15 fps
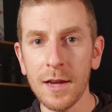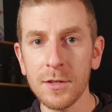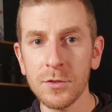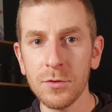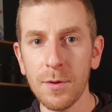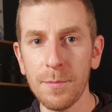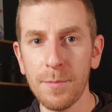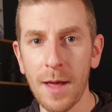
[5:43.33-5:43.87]

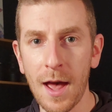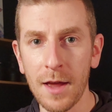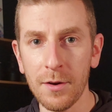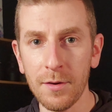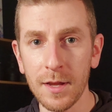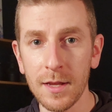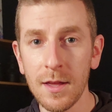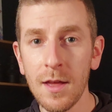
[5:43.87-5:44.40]
Extra
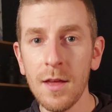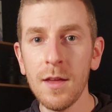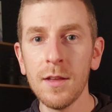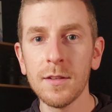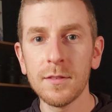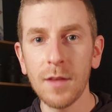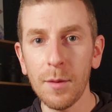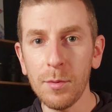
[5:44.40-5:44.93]
battery,
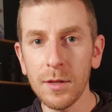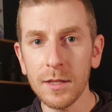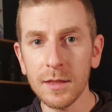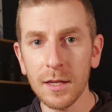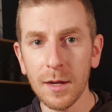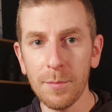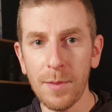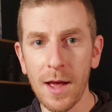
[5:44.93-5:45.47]
doubling
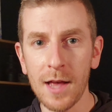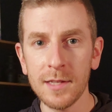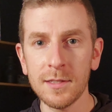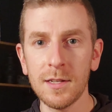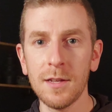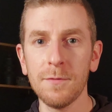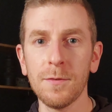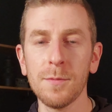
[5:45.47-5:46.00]
the
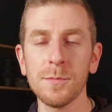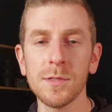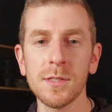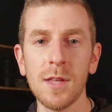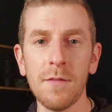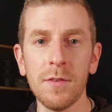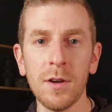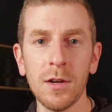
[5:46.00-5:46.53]
capacity from
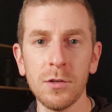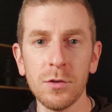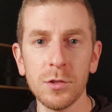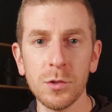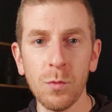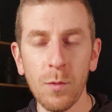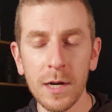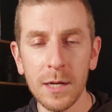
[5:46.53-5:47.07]

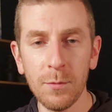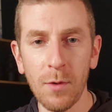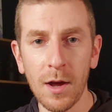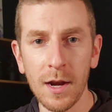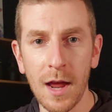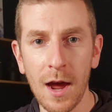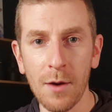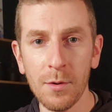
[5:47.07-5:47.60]
720
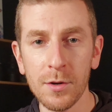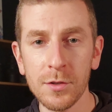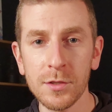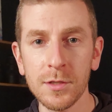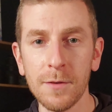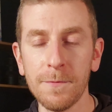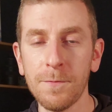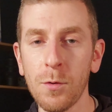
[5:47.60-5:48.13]
watt-hours
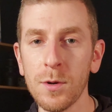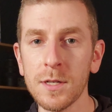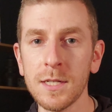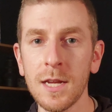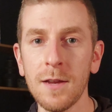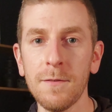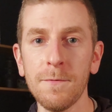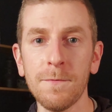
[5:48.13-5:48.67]
to
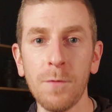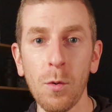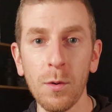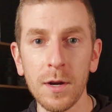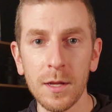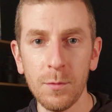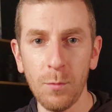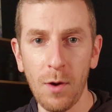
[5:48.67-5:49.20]

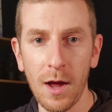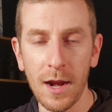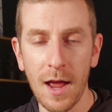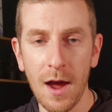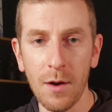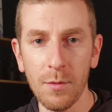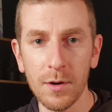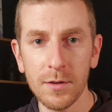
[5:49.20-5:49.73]
1440
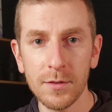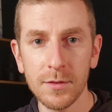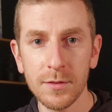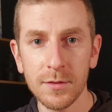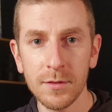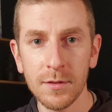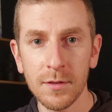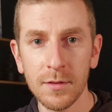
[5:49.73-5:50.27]

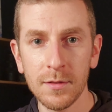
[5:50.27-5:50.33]
watt-hours.